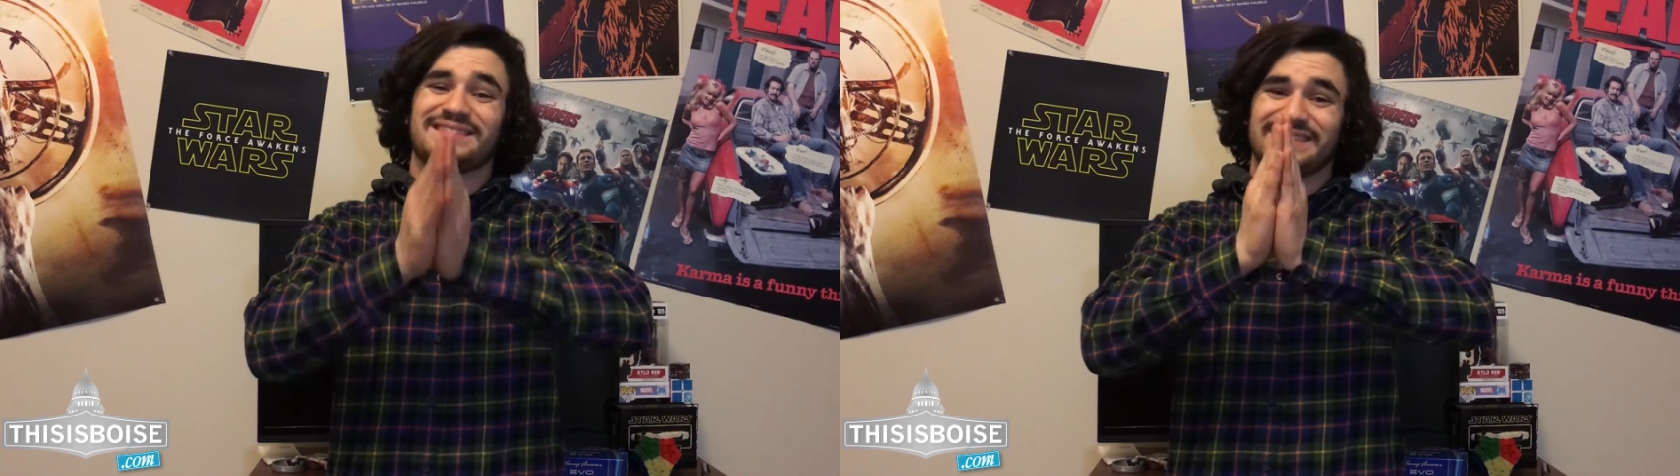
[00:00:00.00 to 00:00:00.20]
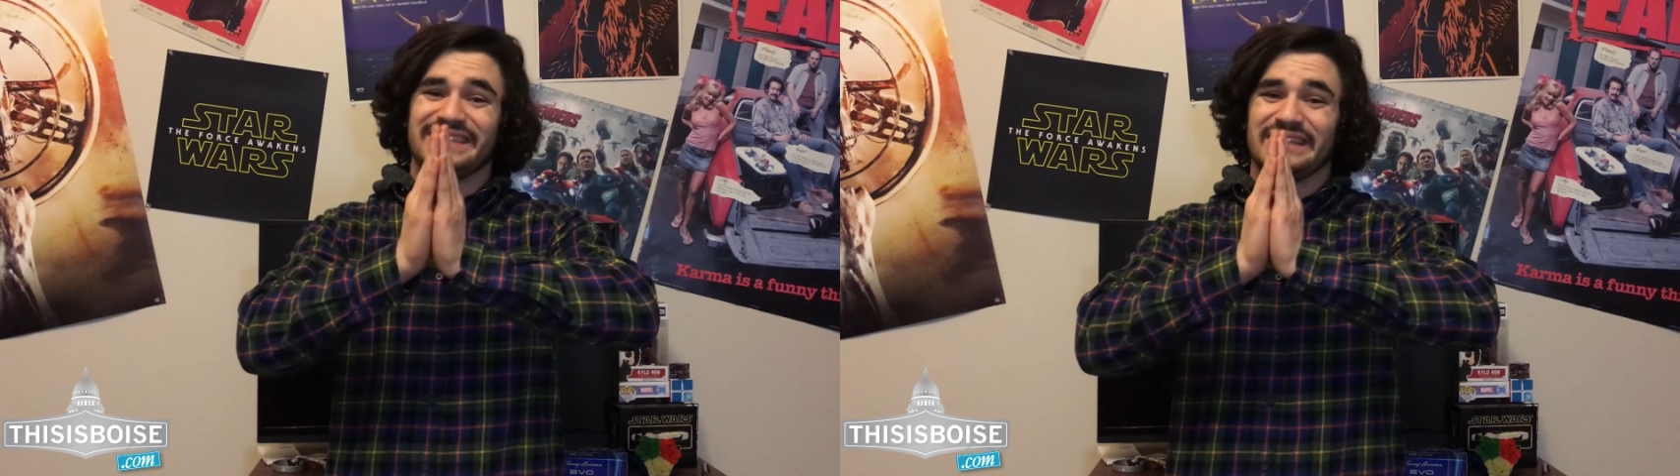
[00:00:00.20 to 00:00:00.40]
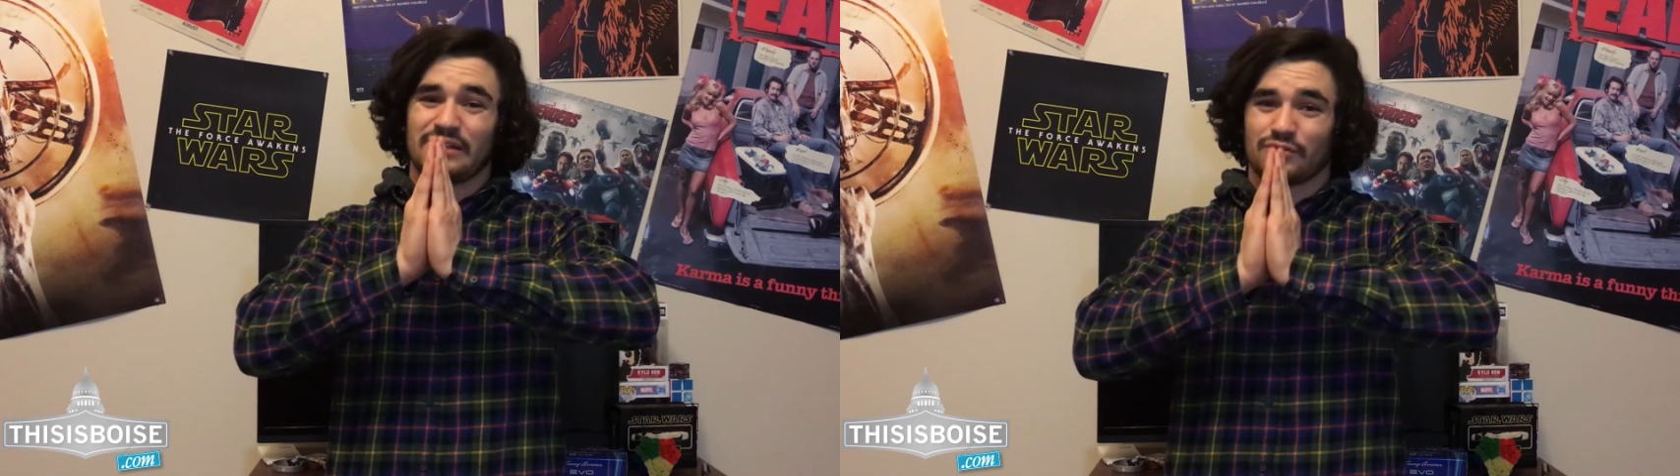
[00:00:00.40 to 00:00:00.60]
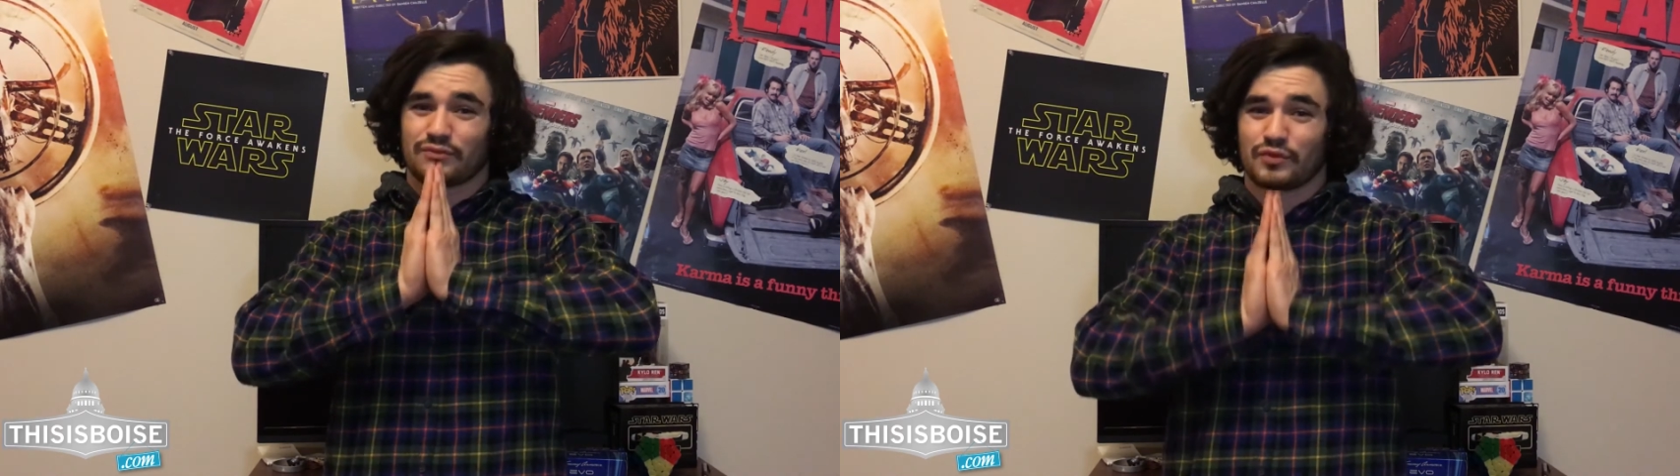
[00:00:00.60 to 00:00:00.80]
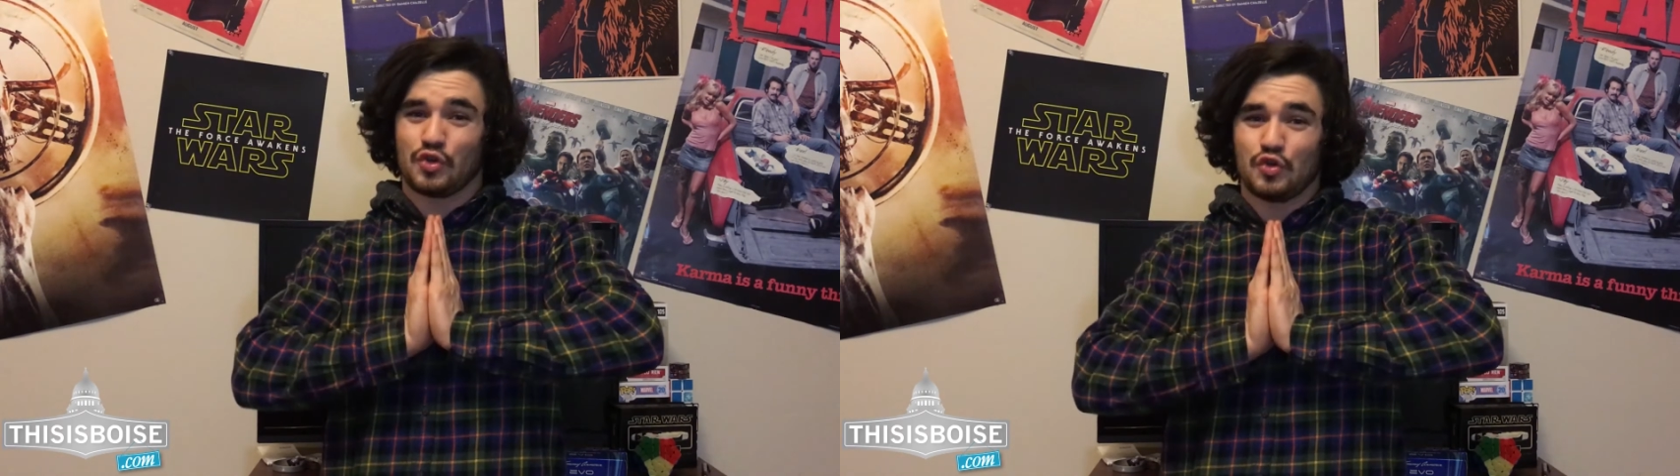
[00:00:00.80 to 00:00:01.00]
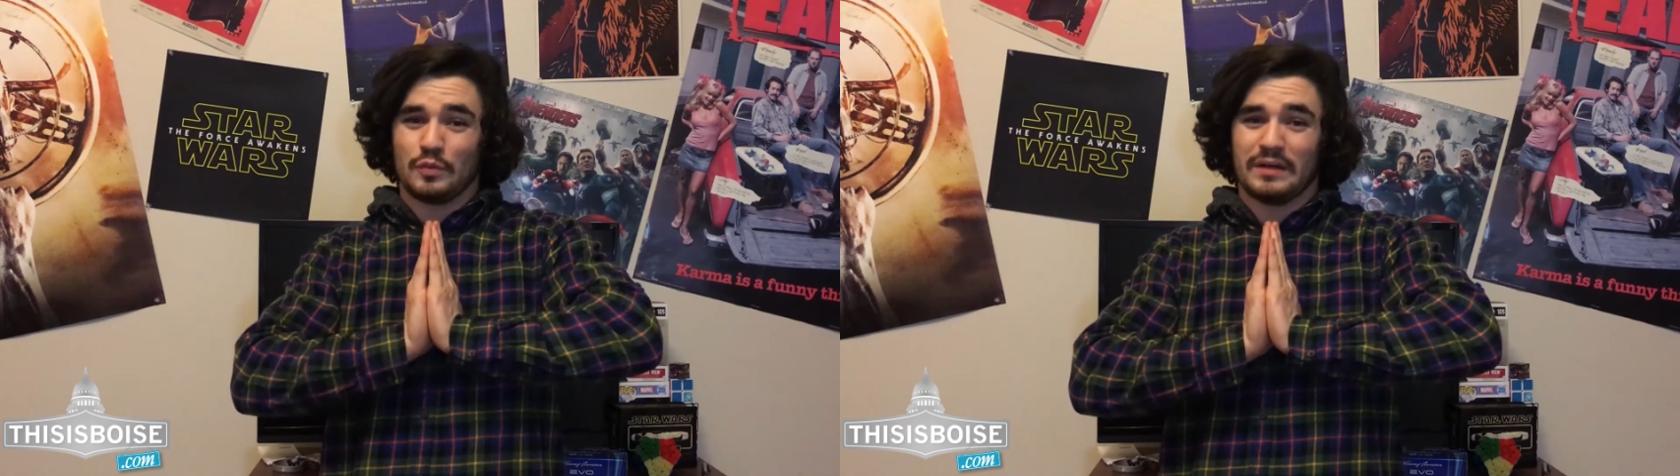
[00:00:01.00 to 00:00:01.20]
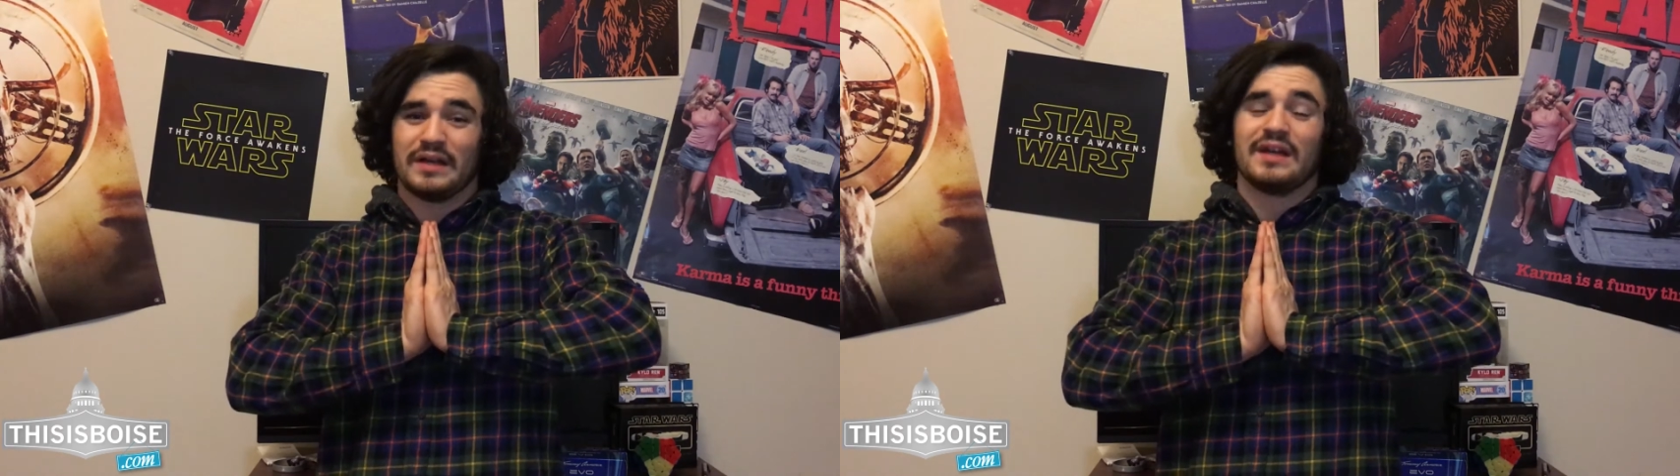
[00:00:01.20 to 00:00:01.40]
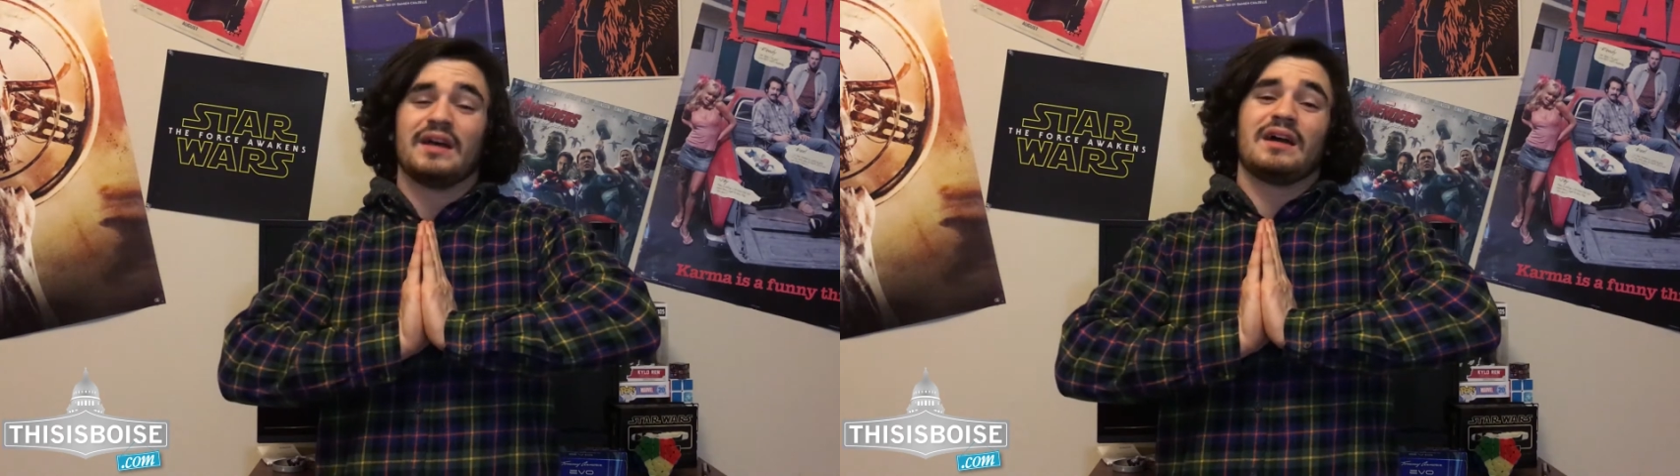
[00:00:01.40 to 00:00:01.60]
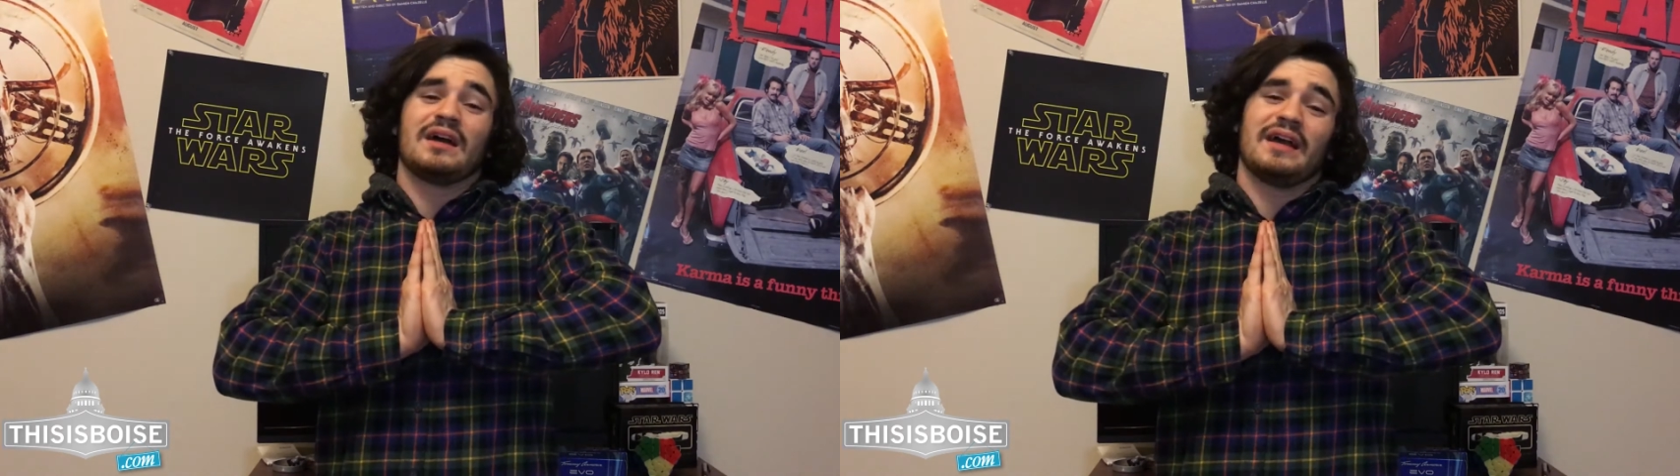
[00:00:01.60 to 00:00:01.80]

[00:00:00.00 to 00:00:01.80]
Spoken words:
recommend seeing The Room.